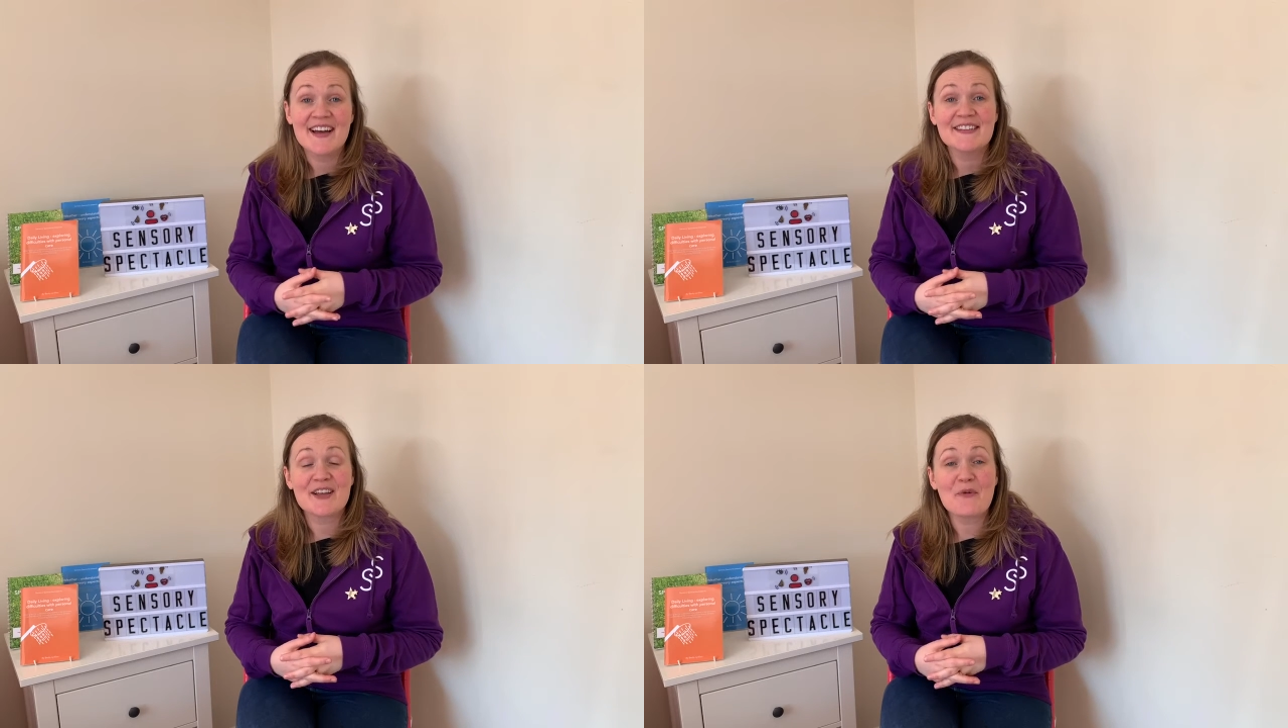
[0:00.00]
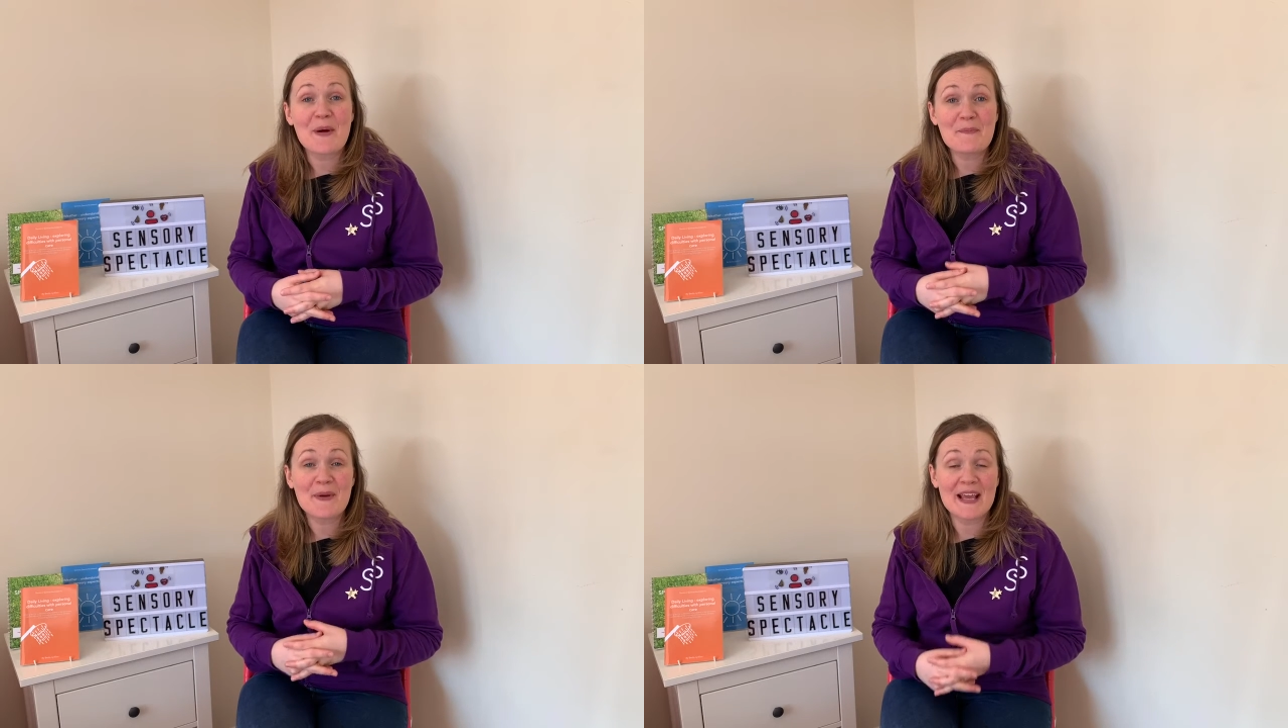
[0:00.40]
So
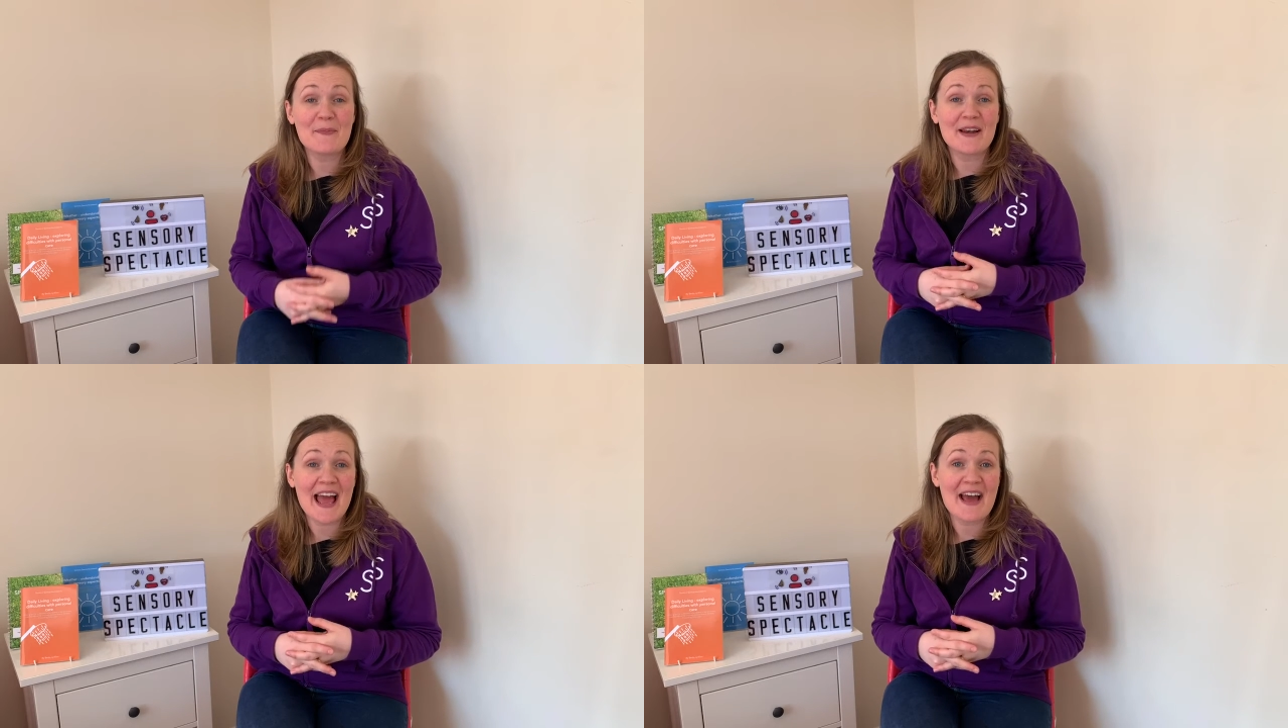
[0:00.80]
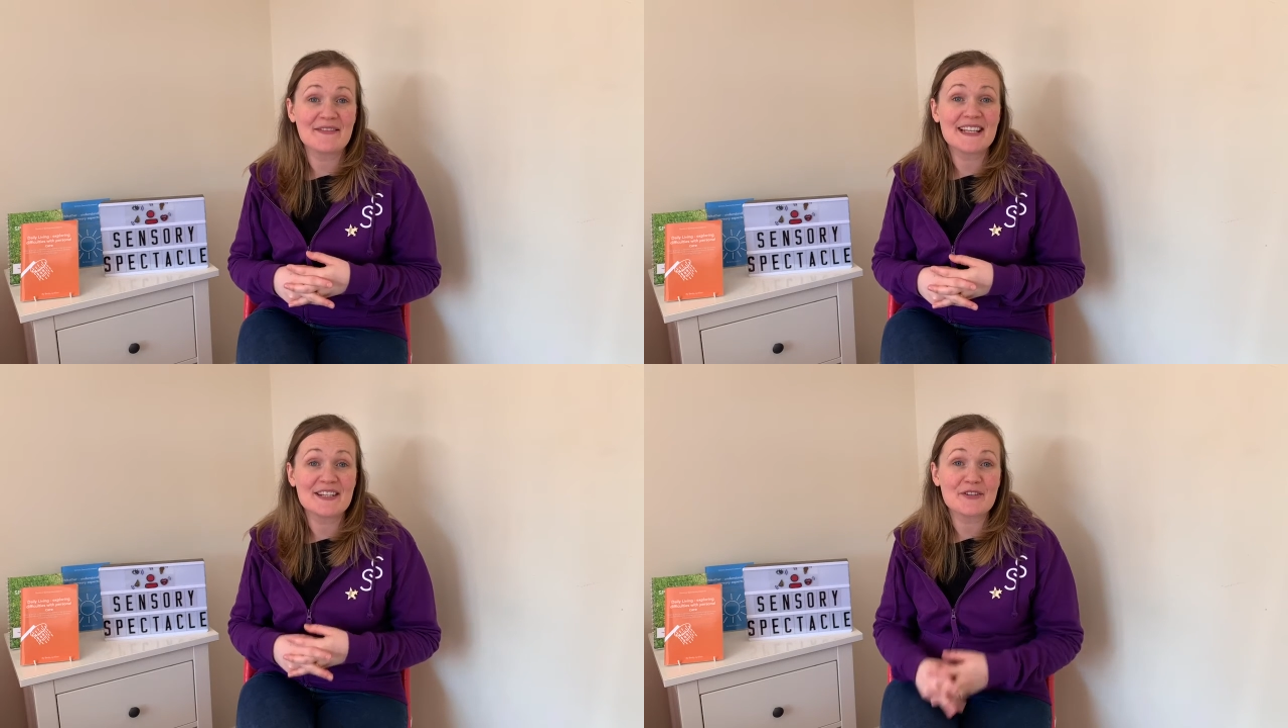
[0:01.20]
when people
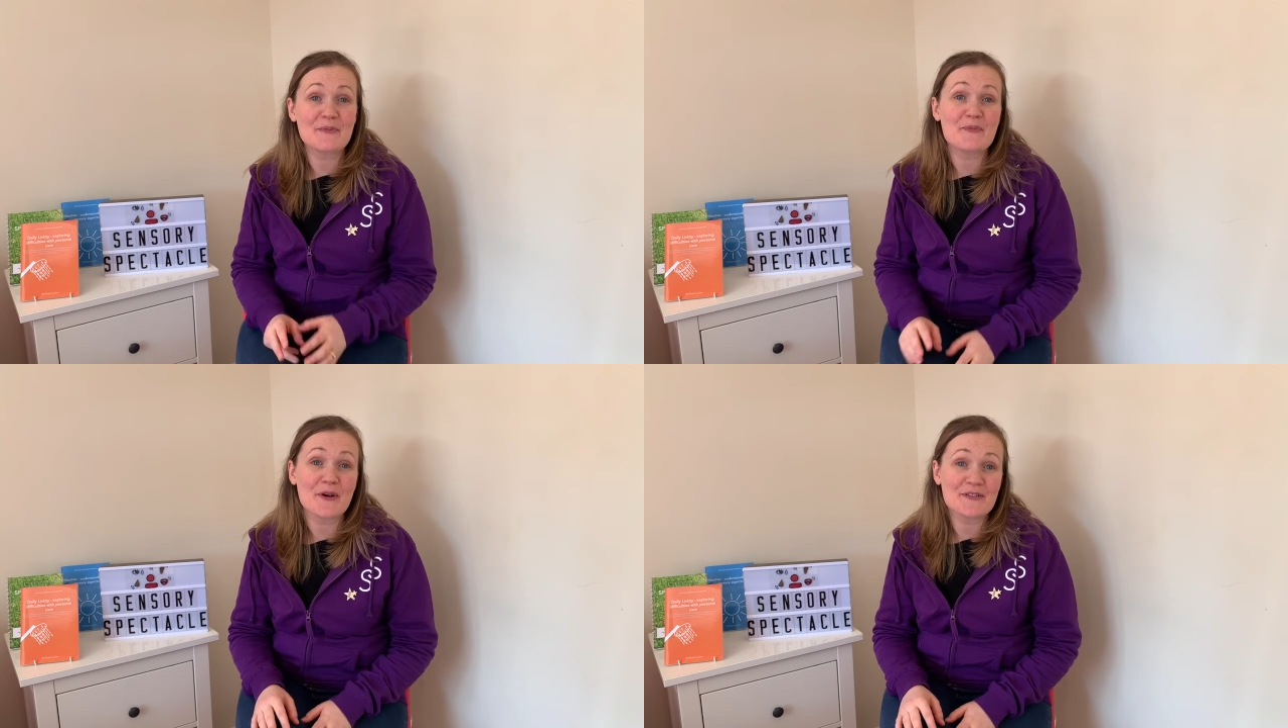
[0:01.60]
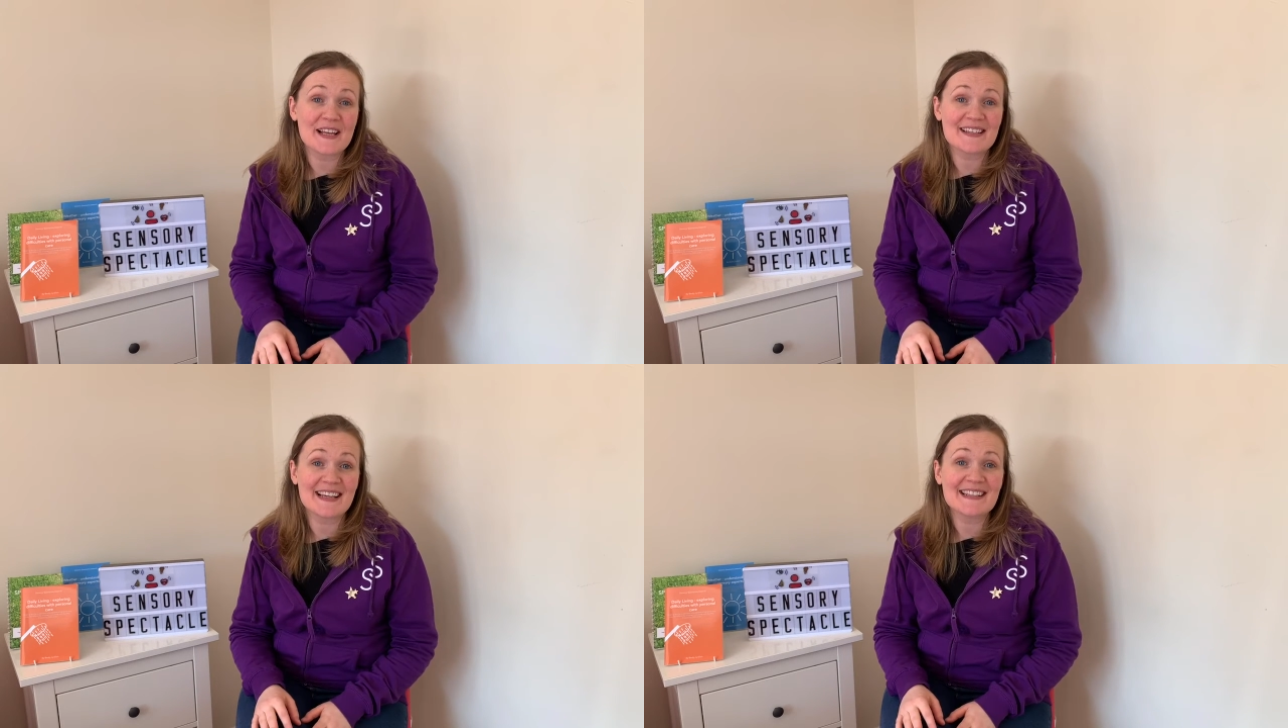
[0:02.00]
have sensory
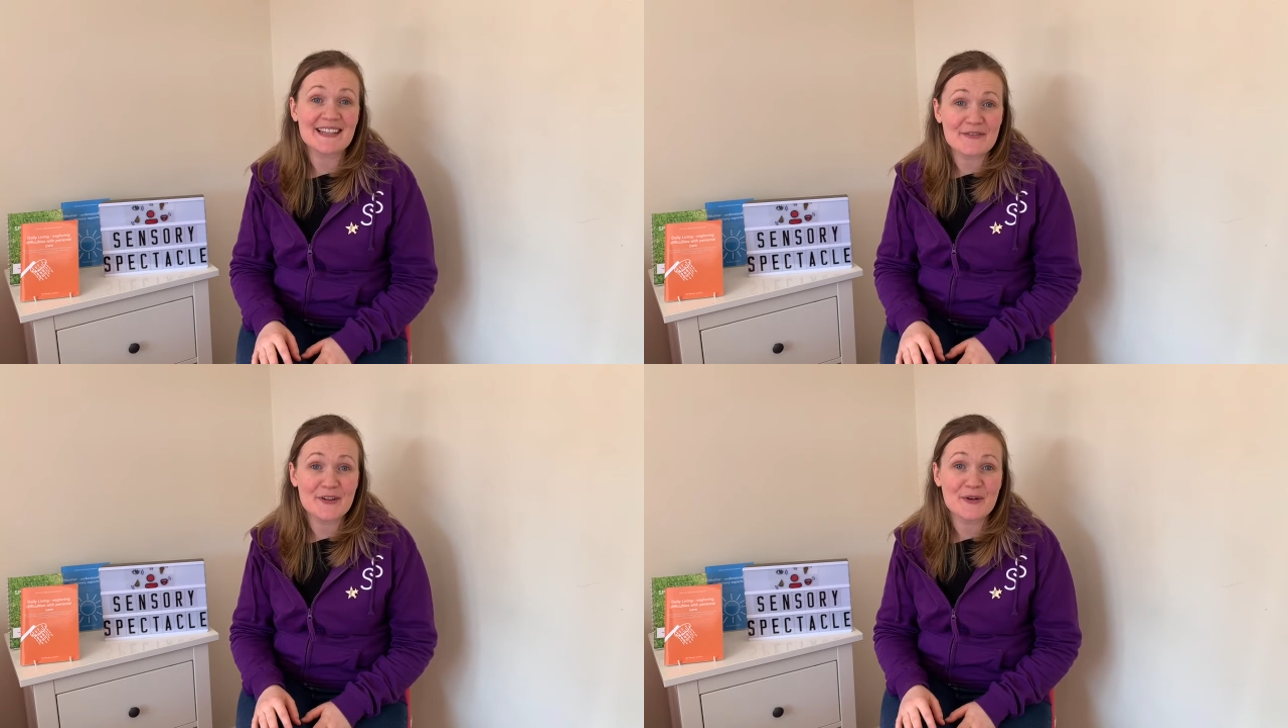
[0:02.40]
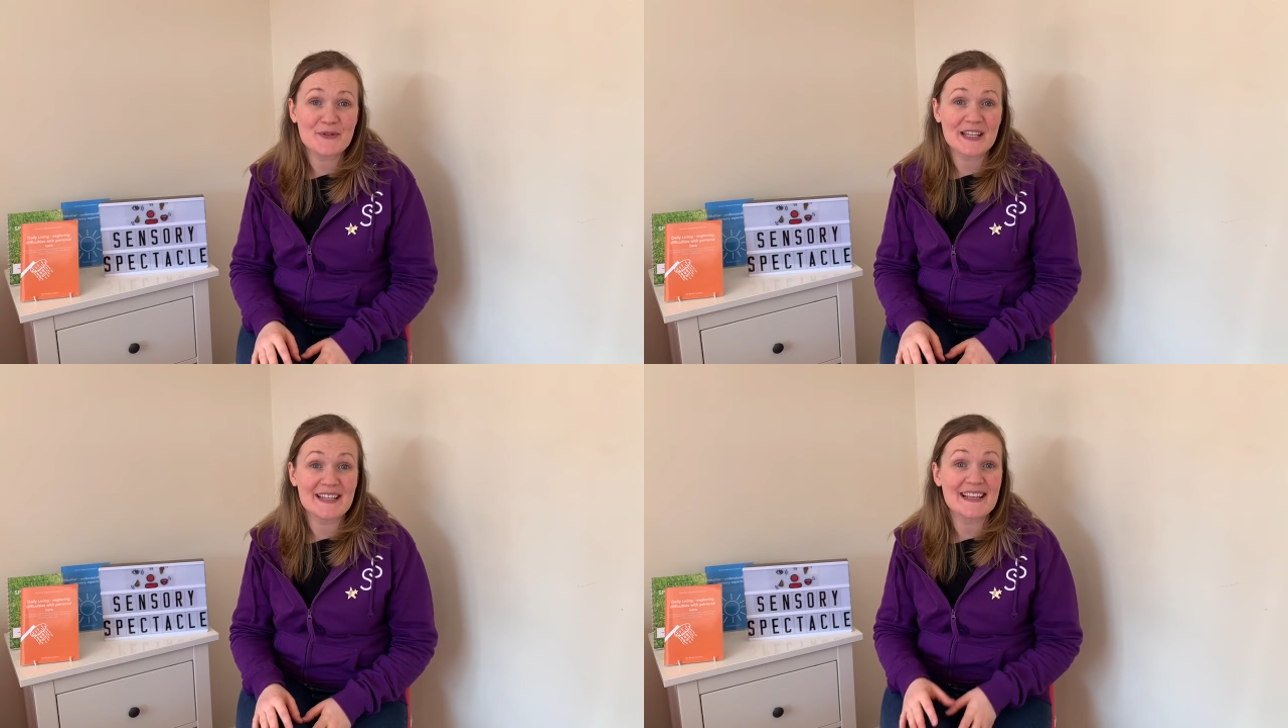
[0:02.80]
processing
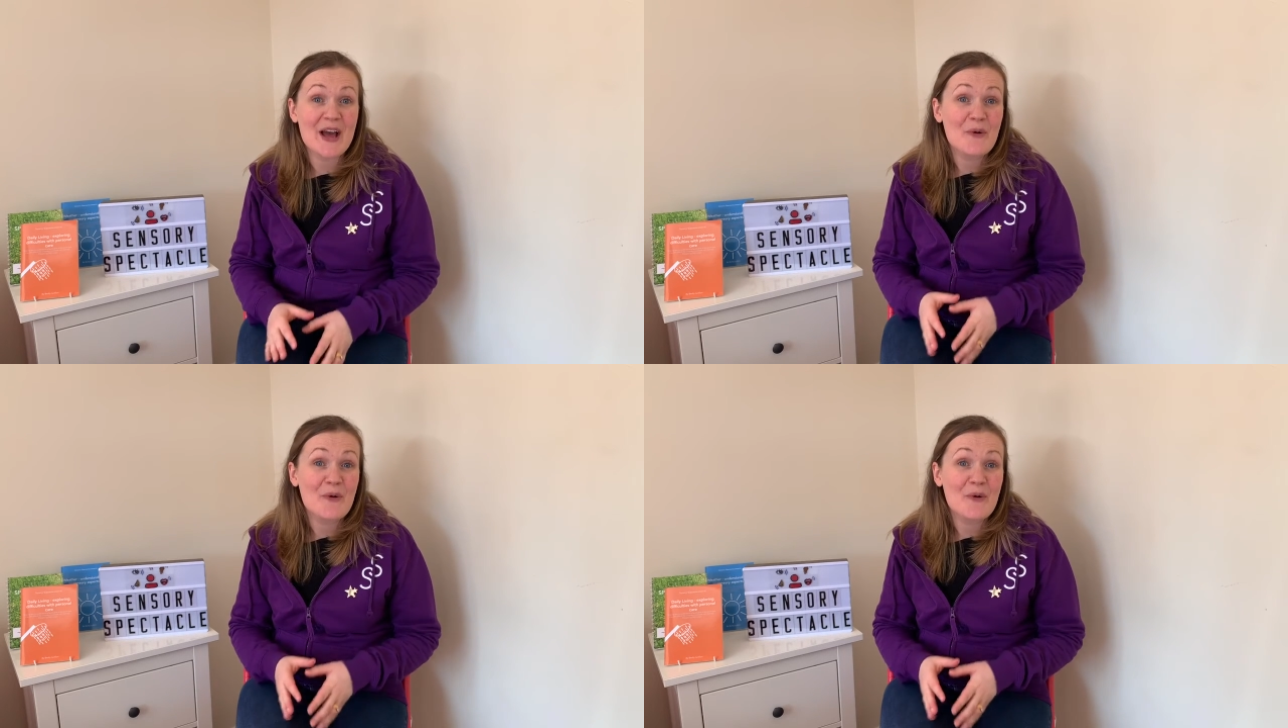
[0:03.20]
difficulties,